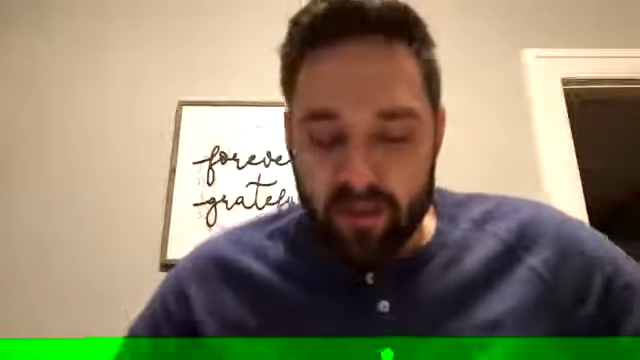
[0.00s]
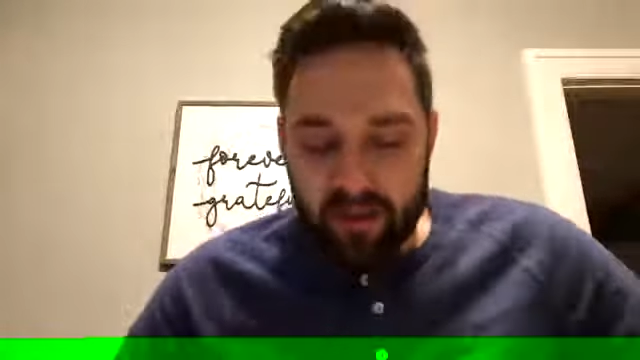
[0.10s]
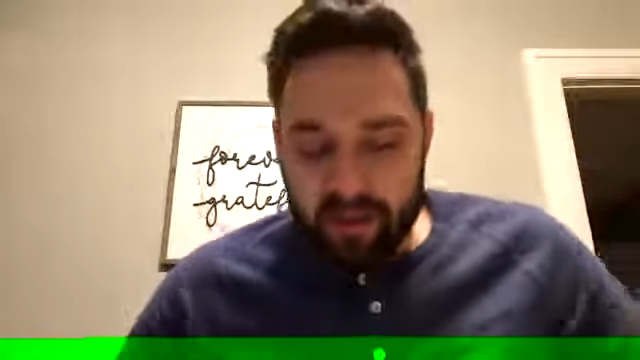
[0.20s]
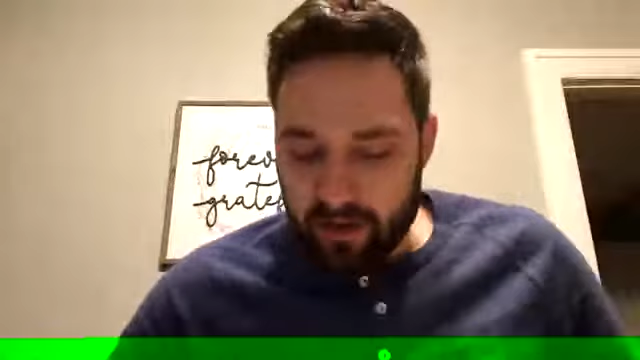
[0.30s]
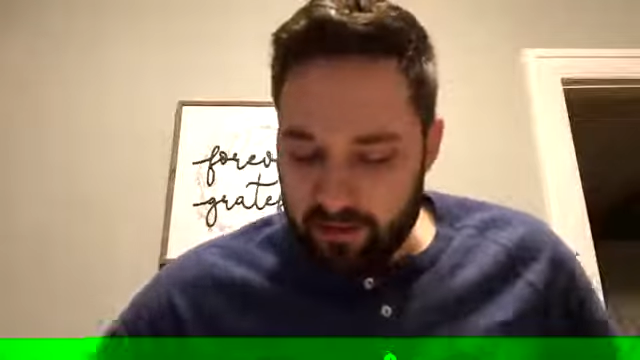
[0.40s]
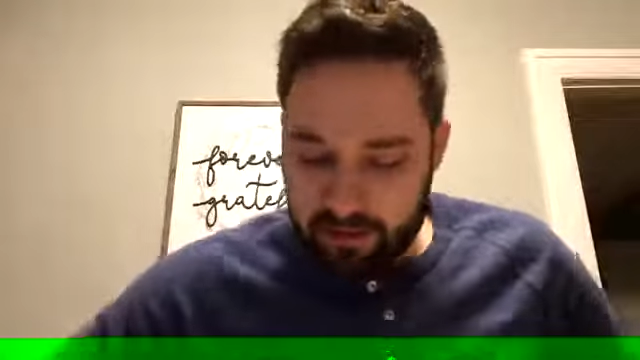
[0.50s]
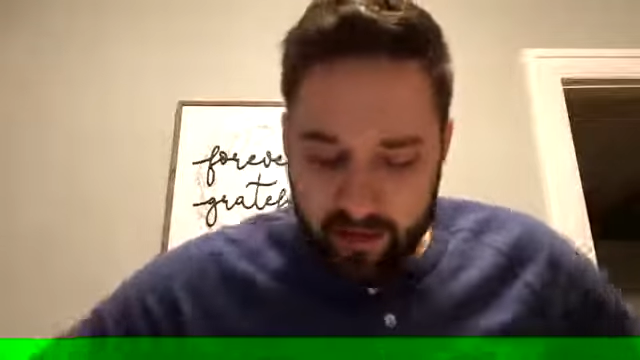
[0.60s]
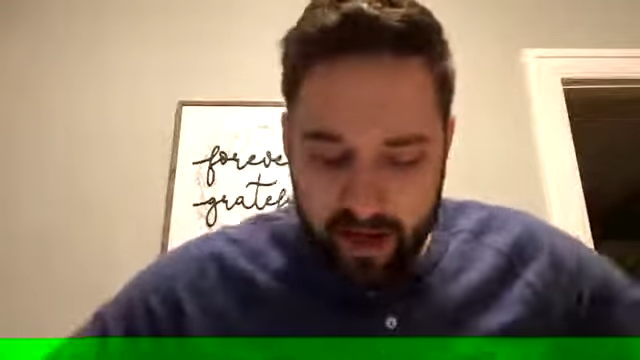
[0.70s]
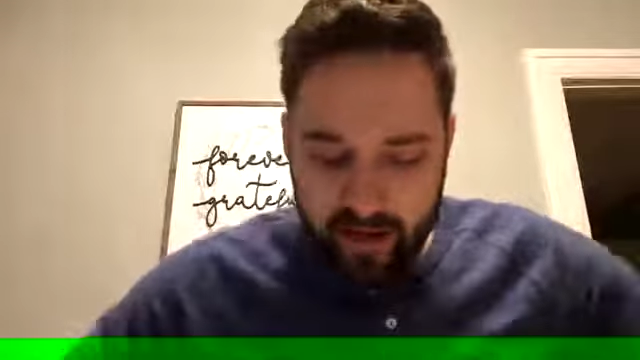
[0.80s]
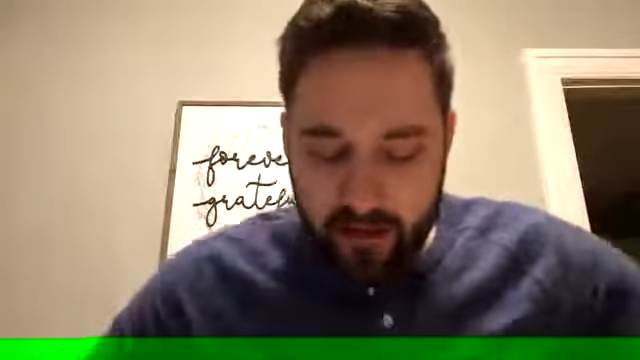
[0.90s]
dear Heavenly
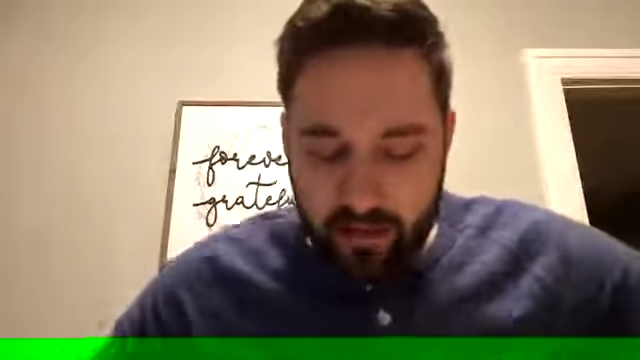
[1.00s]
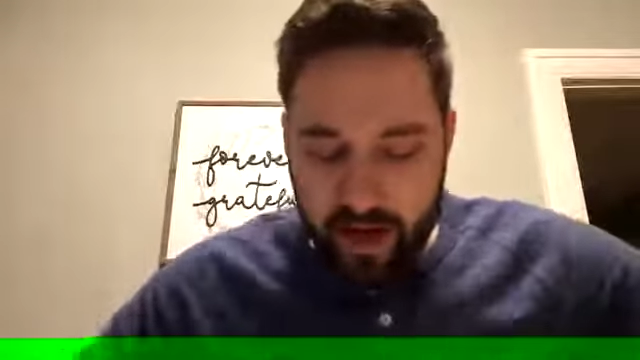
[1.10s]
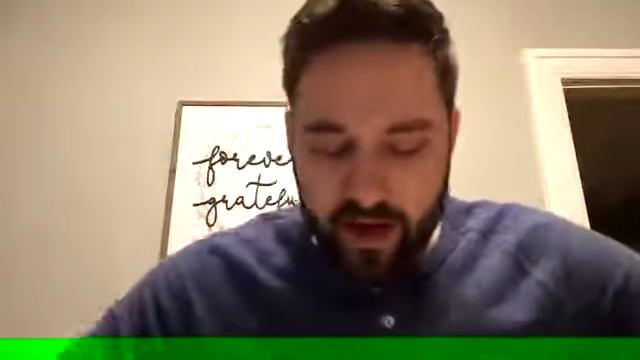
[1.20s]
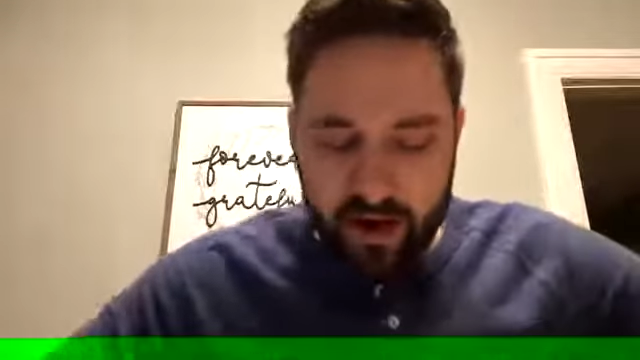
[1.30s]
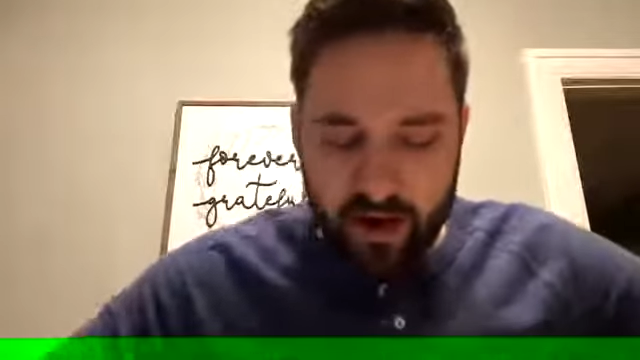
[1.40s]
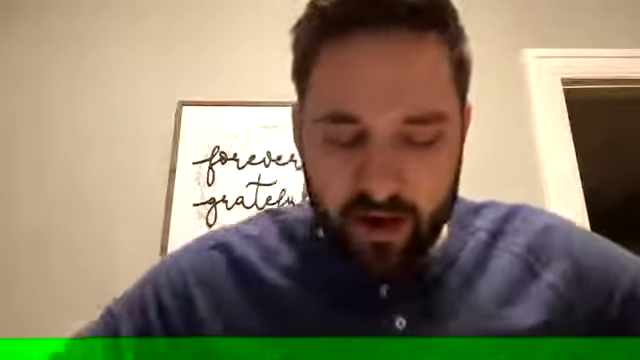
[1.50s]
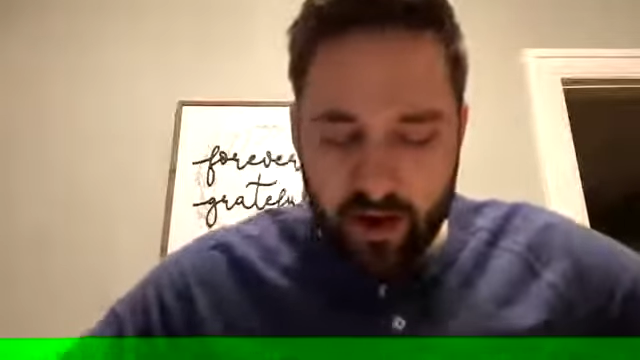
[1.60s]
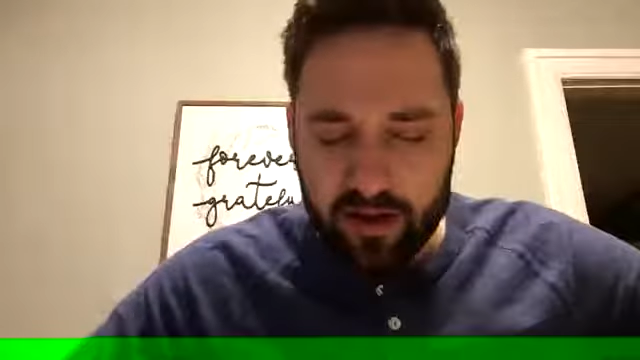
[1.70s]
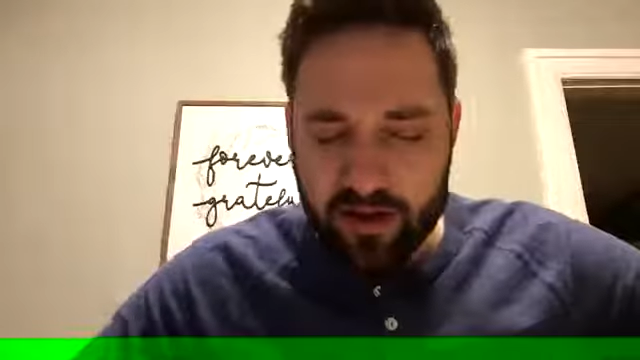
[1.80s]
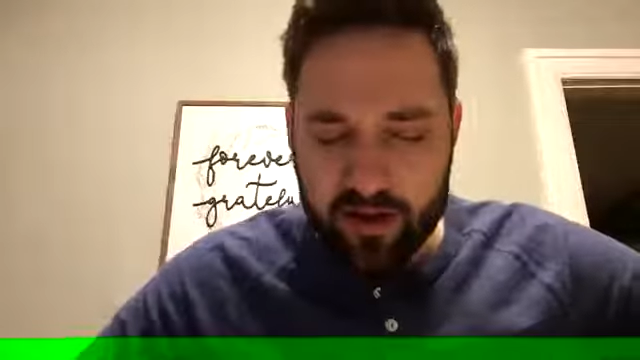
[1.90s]
Father, we
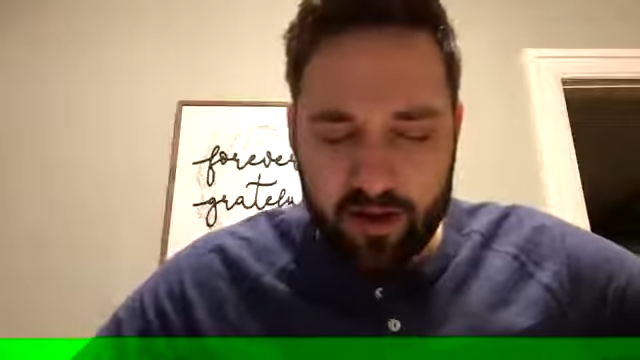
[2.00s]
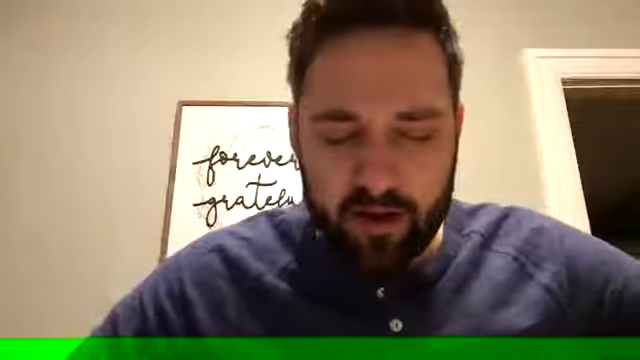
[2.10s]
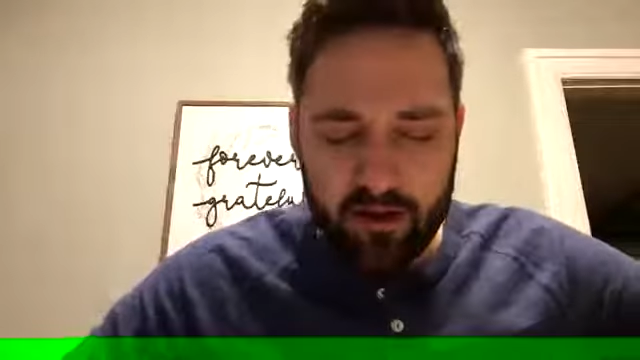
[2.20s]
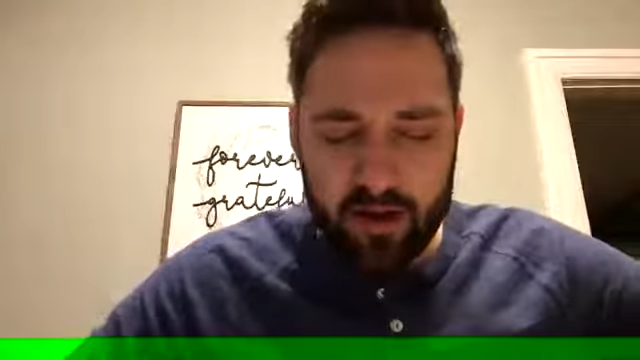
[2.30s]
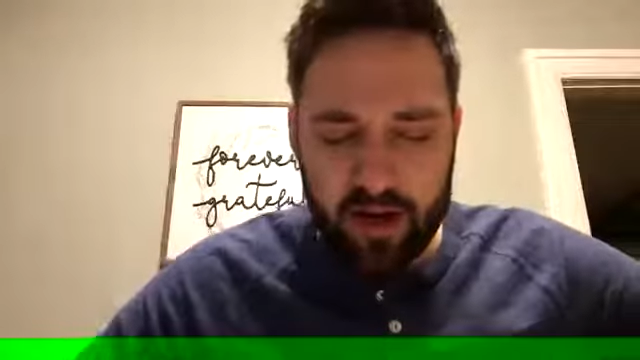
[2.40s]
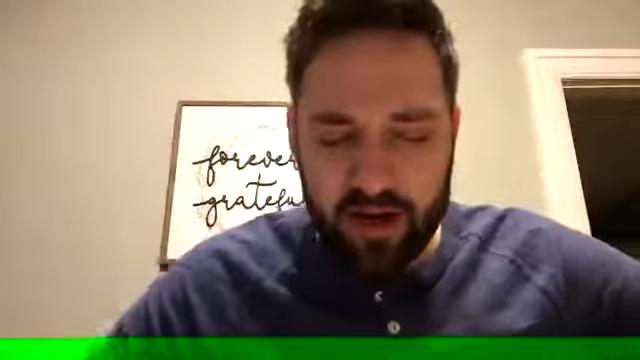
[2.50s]
are so